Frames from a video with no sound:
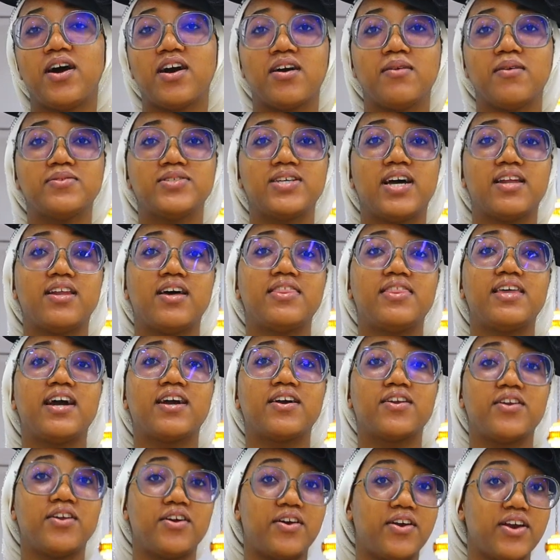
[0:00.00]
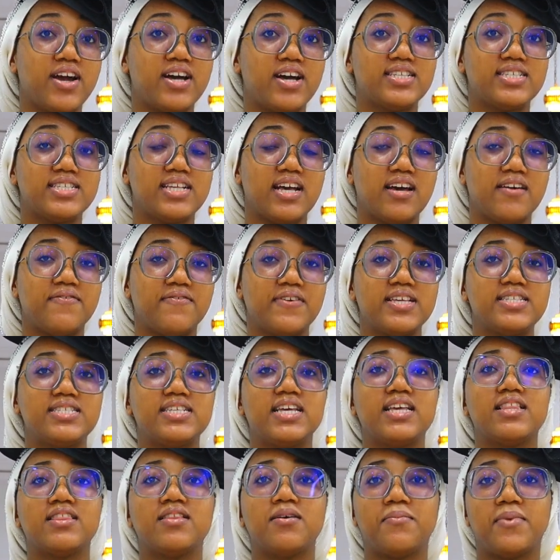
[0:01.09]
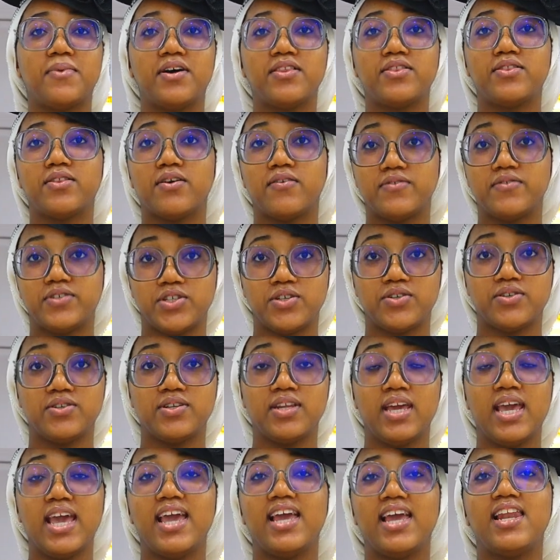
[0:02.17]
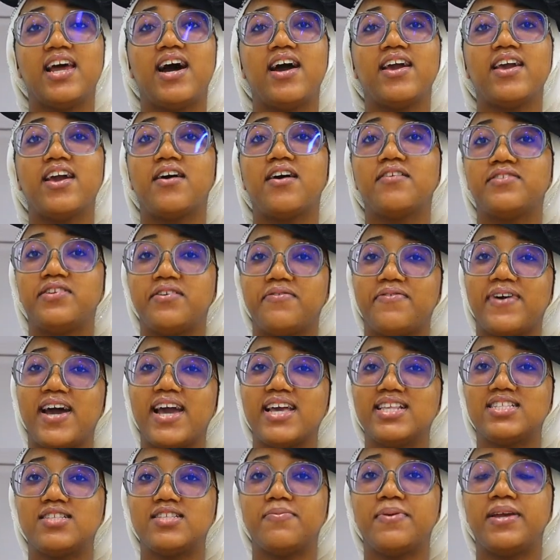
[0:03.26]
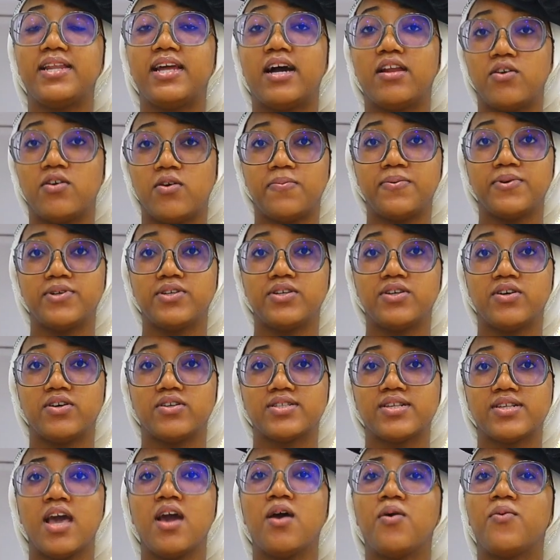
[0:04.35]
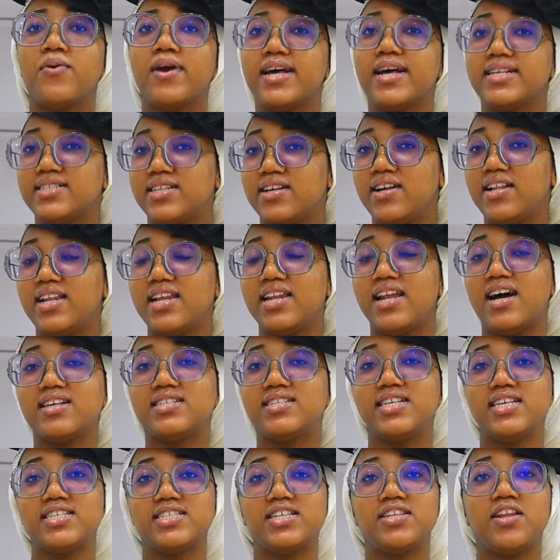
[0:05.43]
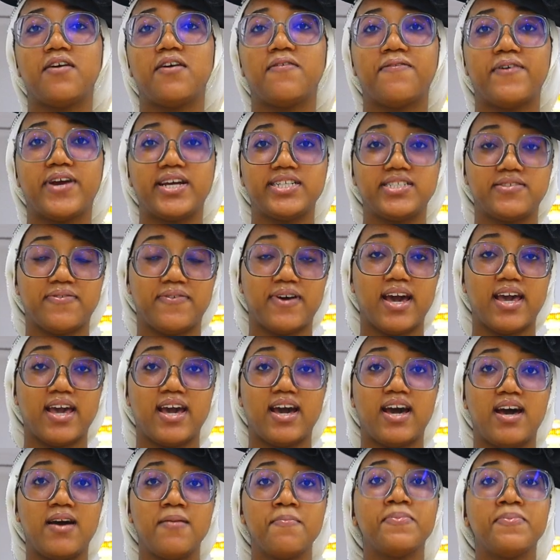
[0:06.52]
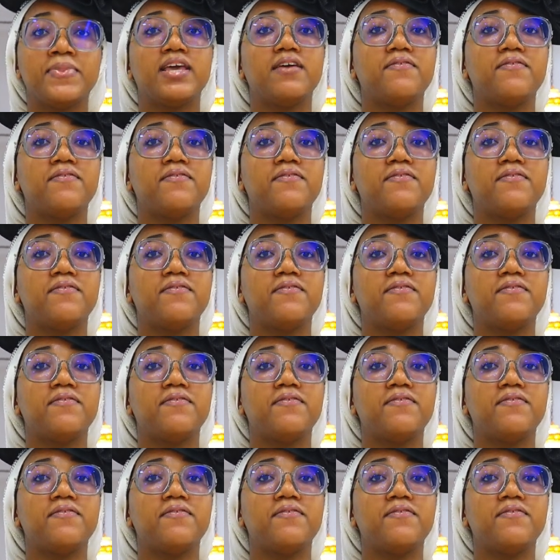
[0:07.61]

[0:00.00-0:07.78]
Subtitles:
Welcome to another glorious service in the month of June, in our year of divine speed and open doors. We are still in our season of fresh fire.